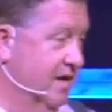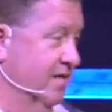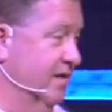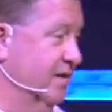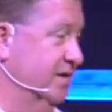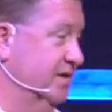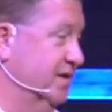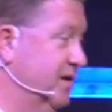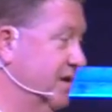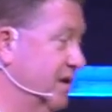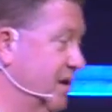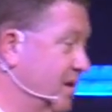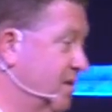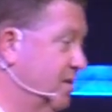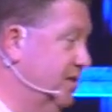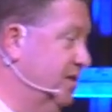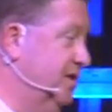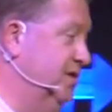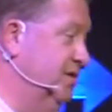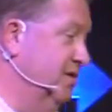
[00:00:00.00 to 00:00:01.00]
there's
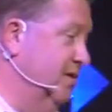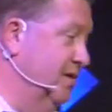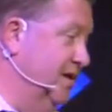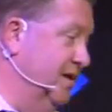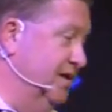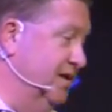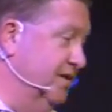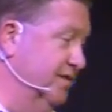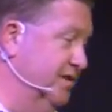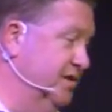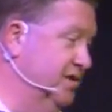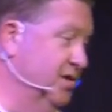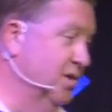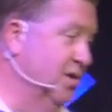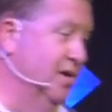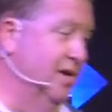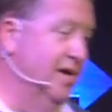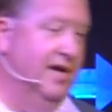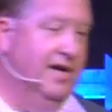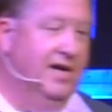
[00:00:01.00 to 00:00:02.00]
no shortage of
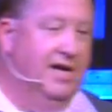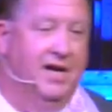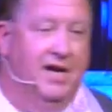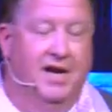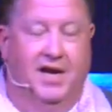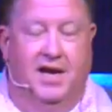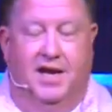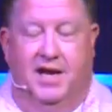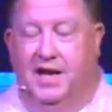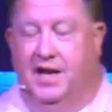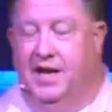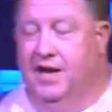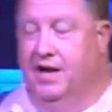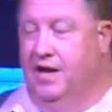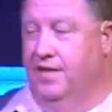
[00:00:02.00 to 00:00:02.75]
joy and